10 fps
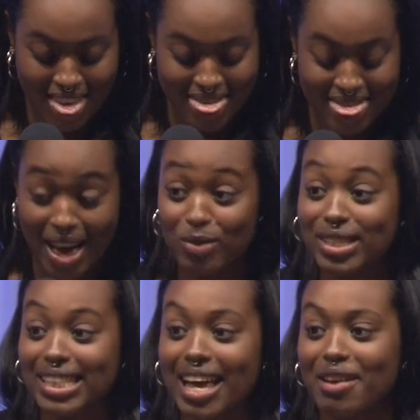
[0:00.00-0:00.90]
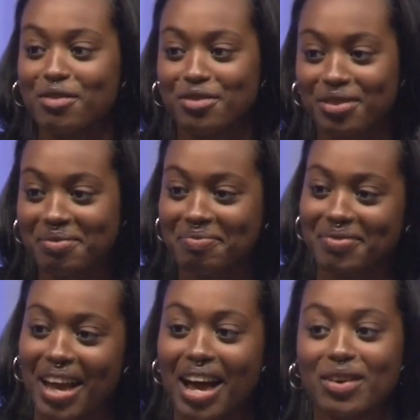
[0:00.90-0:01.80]
That was life.
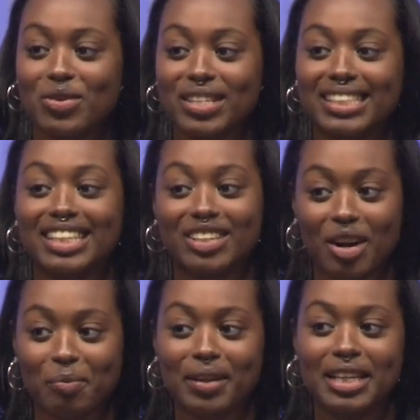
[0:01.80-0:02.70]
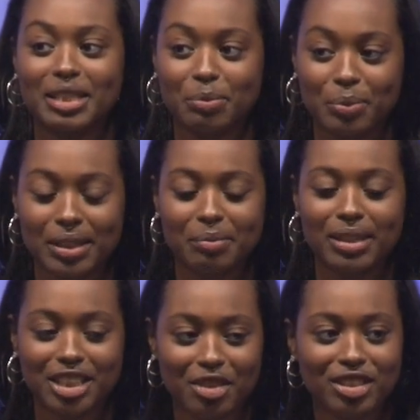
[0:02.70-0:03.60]
I was in a dark place pretty
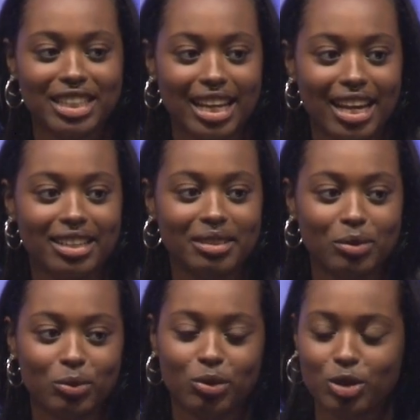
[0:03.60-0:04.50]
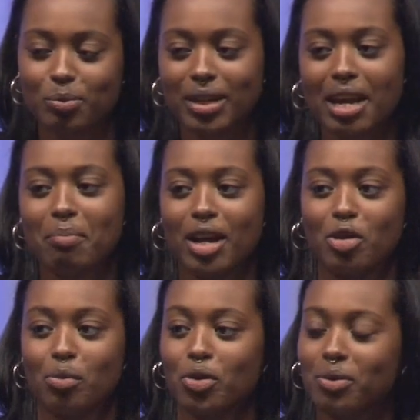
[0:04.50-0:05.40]
much every day, which became my
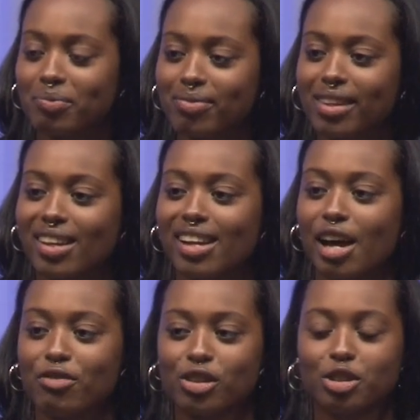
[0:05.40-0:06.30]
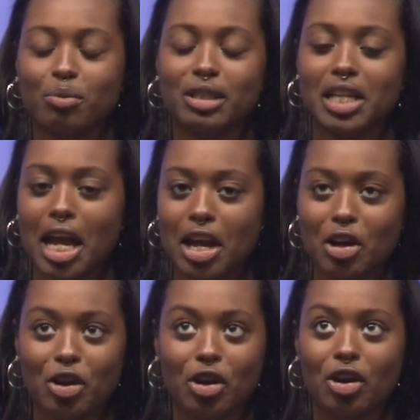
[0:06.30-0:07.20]
normal. I felt so much
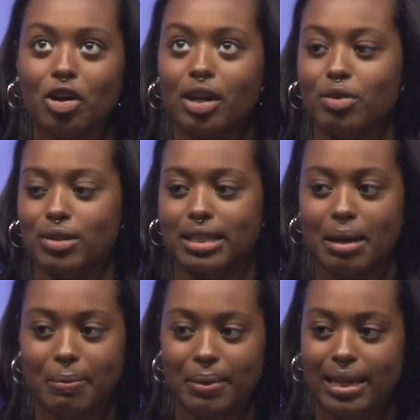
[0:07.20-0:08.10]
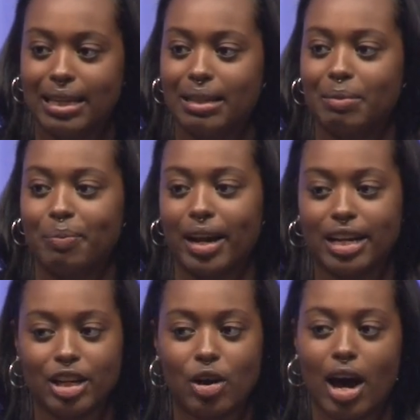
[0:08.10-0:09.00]
anger and resentment, but I
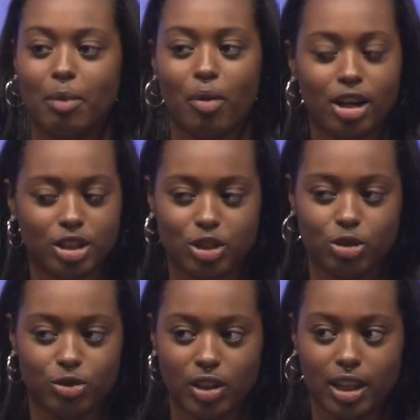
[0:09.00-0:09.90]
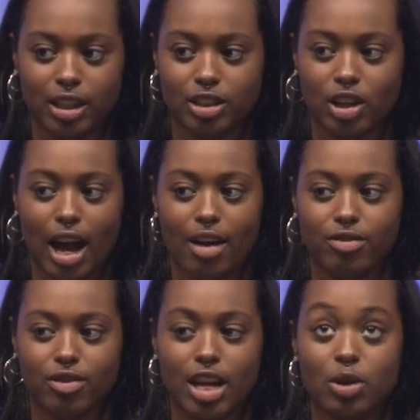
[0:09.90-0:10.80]
didn't know how to process those feelings or
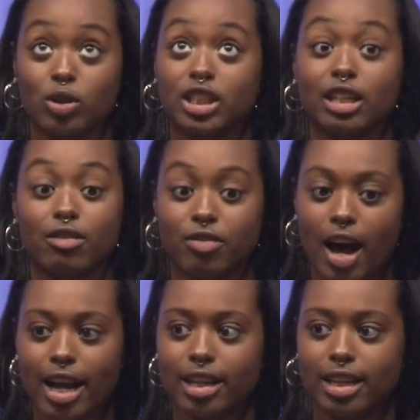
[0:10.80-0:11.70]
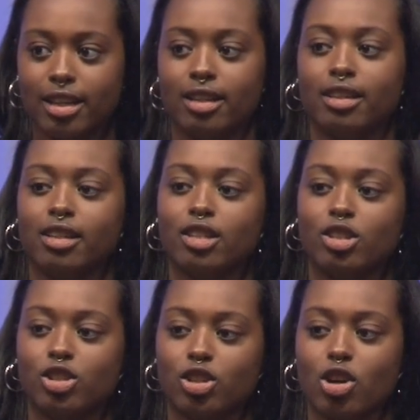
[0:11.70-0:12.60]
have anyone to confide in,
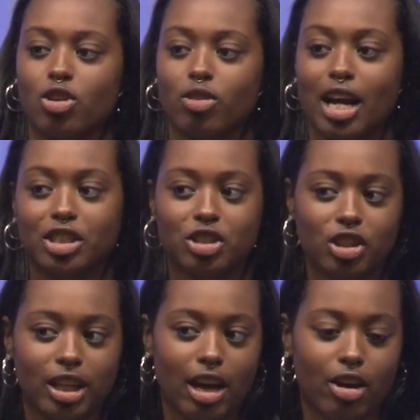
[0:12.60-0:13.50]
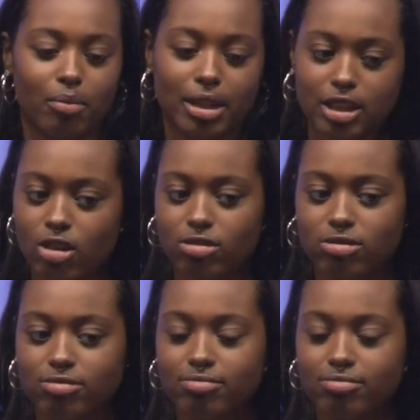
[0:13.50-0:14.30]
so I just took it out on myself.